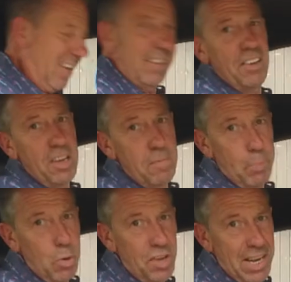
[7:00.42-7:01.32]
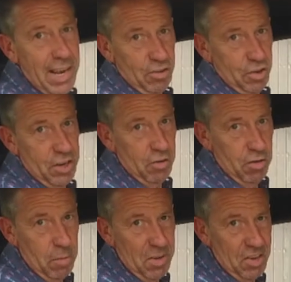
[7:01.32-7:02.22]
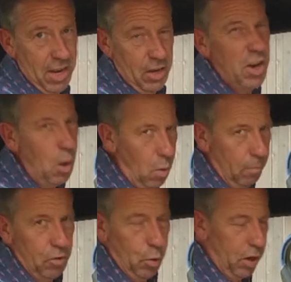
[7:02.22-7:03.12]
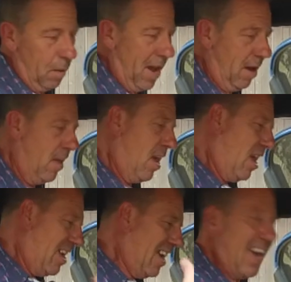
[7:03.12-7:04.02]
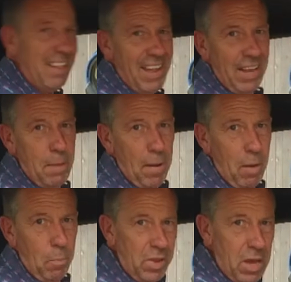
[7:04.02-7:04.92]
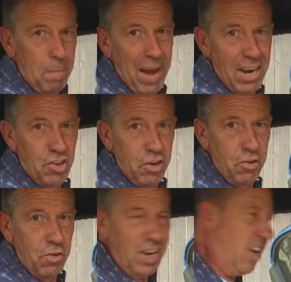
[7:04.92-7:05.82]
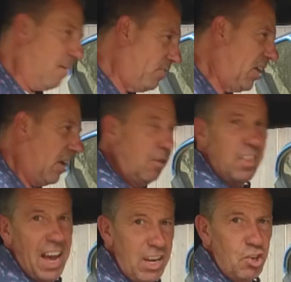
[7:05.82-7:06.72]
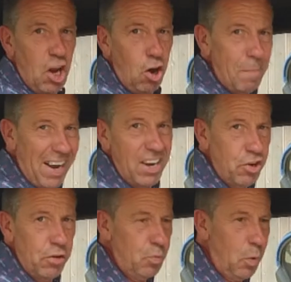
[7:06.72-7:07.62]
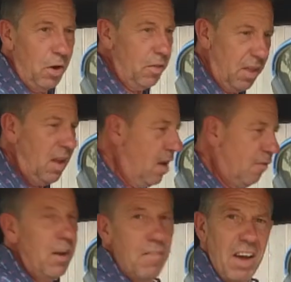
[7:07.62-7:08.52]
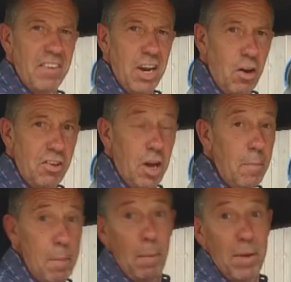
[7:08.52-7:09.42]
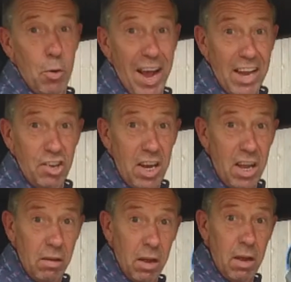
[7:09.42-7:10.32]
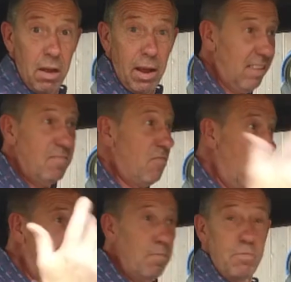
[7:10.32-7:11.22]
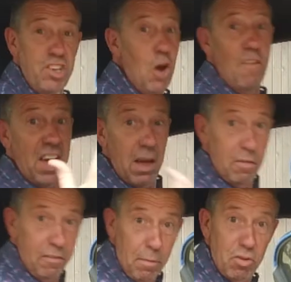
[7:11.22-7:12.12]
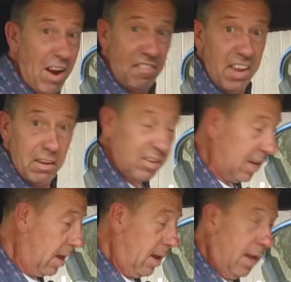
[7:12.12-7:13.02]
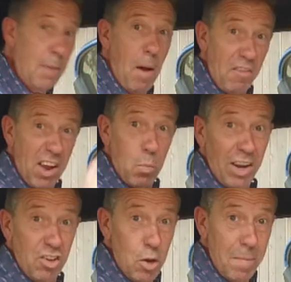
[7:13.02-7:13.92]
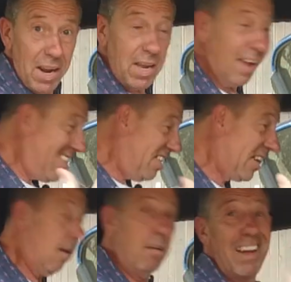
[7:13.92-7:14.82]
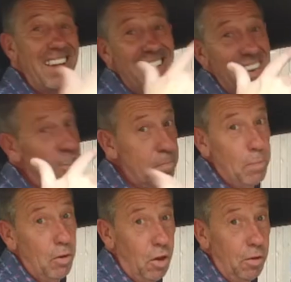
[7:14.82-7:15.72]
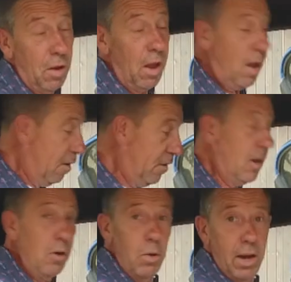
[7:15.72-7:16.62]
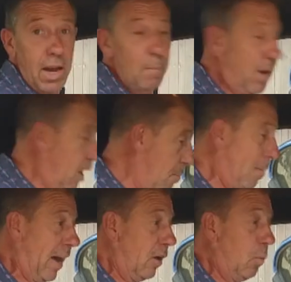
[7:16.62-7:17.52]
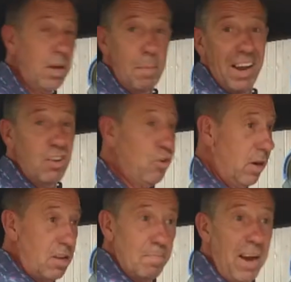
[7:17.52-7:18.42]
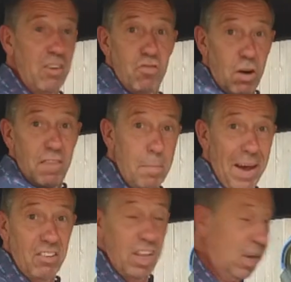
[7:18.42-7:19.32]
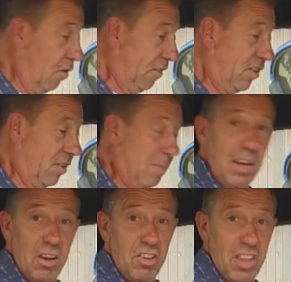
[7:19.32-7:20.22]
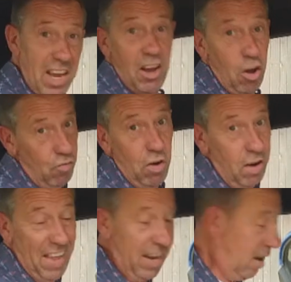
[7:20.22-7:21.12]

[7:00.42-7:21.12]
this is boozy lunch syndrome, isn't it? You know what I'm talking about. You get down the pub with your manager and your, you know, the HR manager as well, and the three of you having a nice time. You bump into Angela and, you know, Sylvia from graphics, and they both had one too many. And this car is just spot on for you accompanying them back while your manager and his mate drive you back to the office because they can't drive their